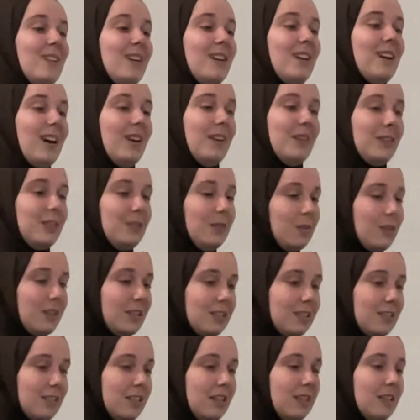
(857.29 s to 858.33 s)
how you can do
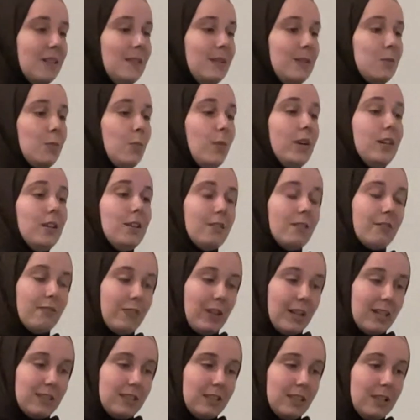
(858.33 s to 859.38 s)
this is when you're
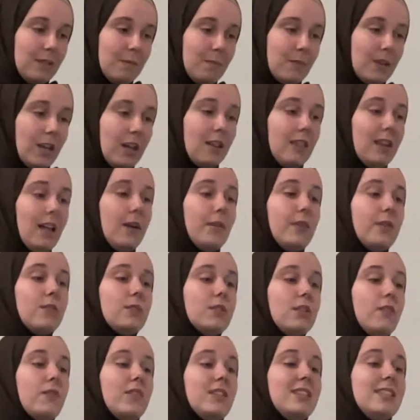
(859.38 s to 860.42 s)
reflecting, allow
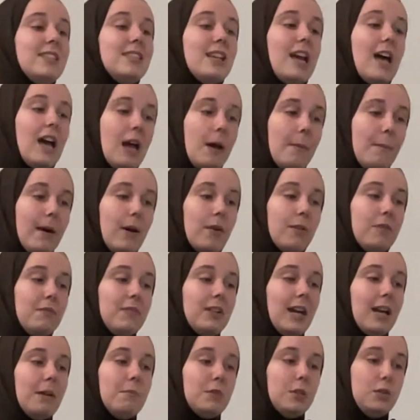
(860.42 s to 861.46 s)
yourself a set amount of
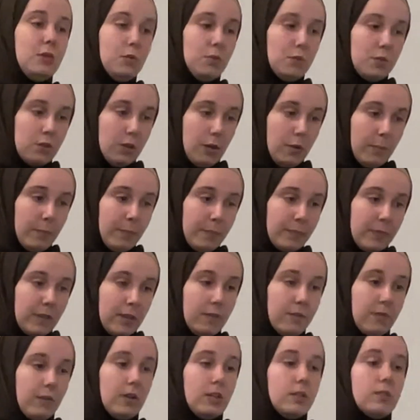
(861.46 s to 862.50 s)
time to do so.
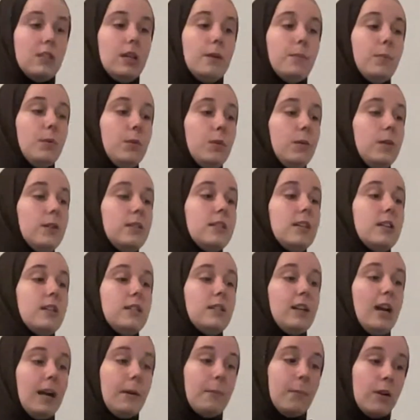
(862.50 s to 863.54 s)
For example, you can set a
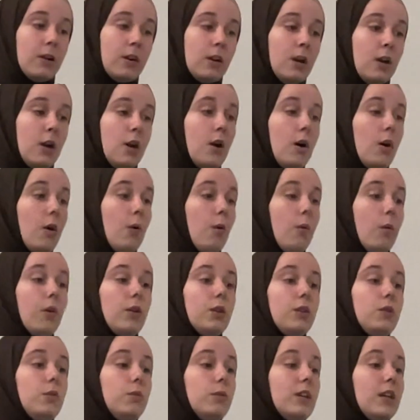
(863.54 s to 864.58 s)
timer, or
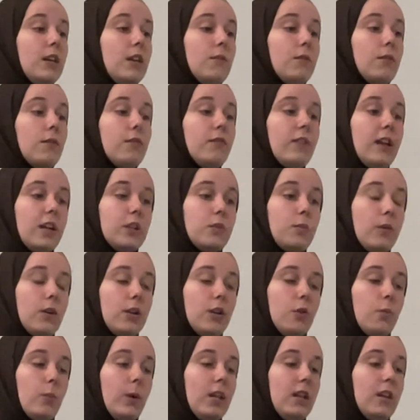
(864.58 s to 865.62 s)
you can reflect while
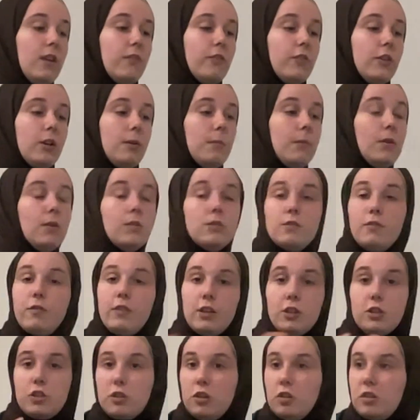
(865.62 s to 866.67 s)
you're waiting for your meal to
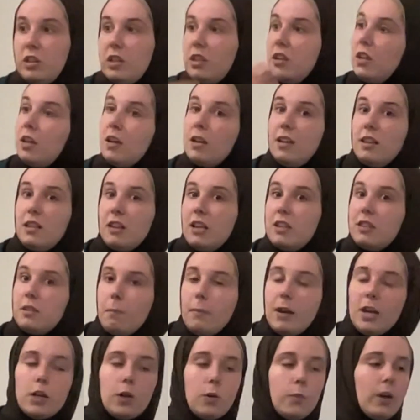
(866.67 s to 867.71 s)
finish cooking in like the
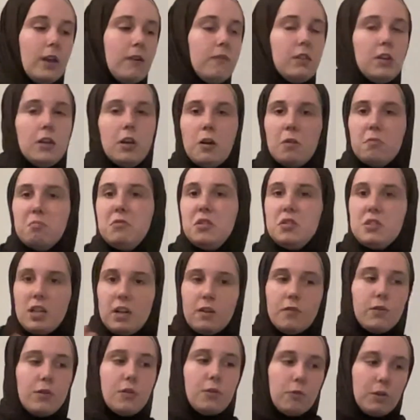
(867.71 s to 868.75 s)
microwave. You set
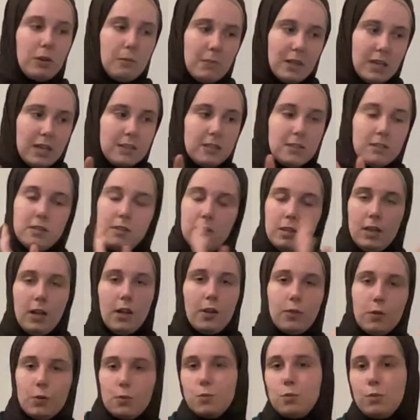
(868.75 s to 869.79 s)
it for 3 minutes. You got
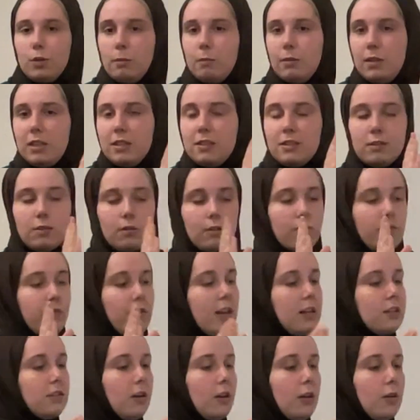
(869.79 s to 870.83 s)
those 3 minutes to
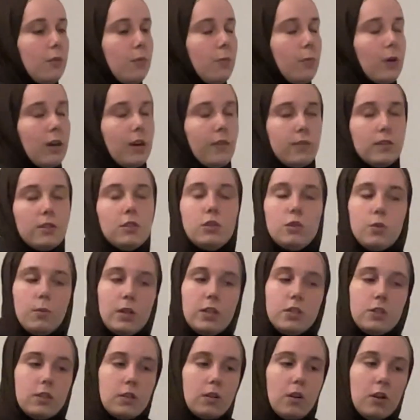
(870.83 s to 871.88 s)
reflect on whatever
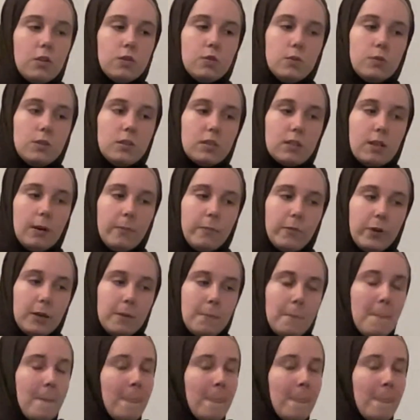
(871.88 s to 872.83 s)
situation that caused you discomfort,